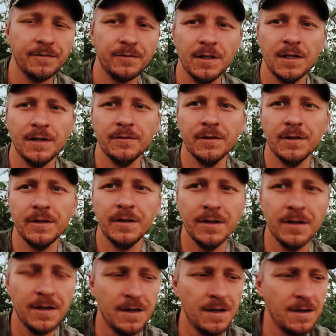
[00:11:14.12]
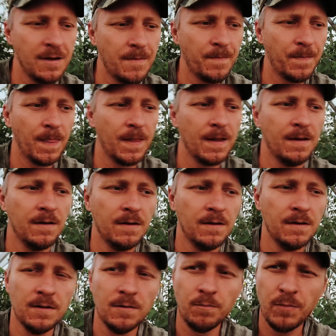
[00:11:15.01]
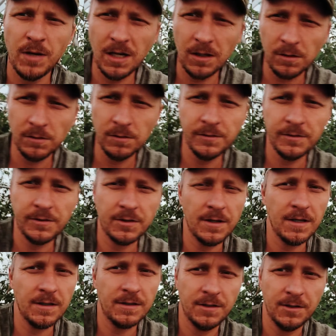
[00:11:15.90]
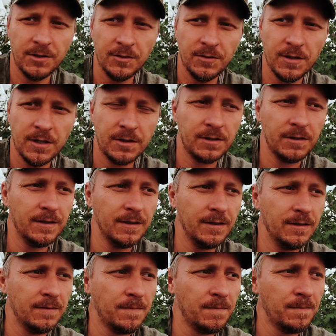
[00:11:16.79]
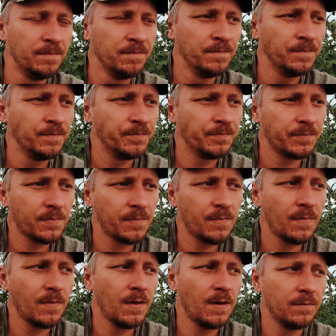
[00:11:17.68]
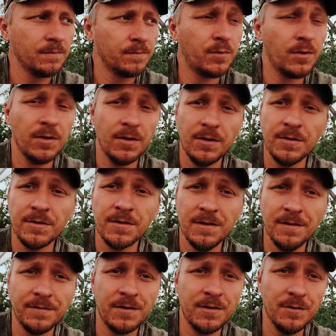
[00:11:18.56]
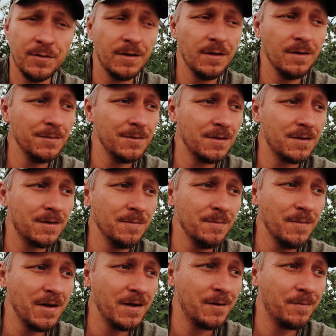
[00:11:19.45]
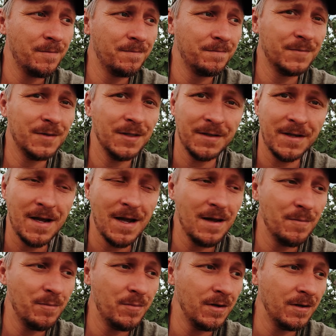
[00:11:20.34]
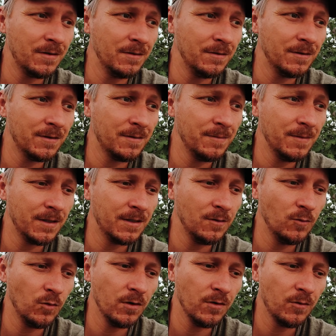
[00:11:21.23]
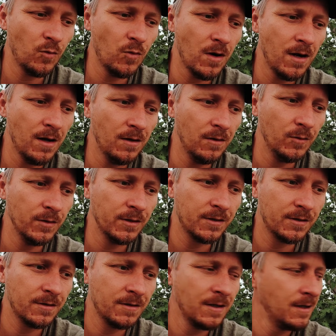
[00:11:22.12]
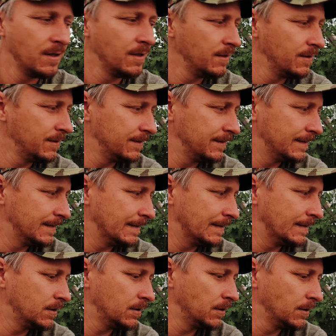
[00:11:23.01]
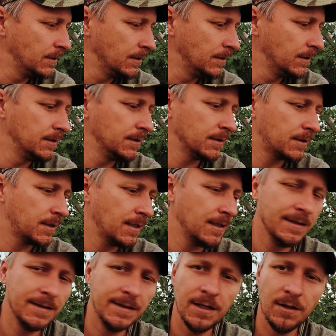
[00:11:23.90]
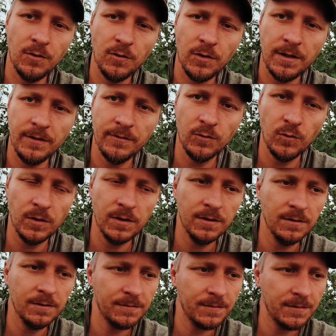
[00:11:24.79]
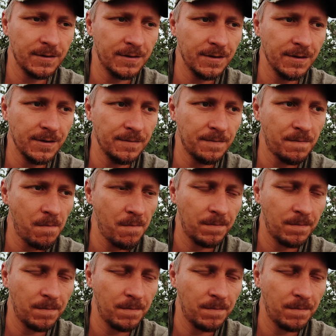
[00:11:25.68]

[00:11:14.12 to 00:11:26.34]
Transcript: flavor your pickles. Granted, you actually produce enough cucumbers to can pickles to make it worthwhile, which kind of doubt we even will this year.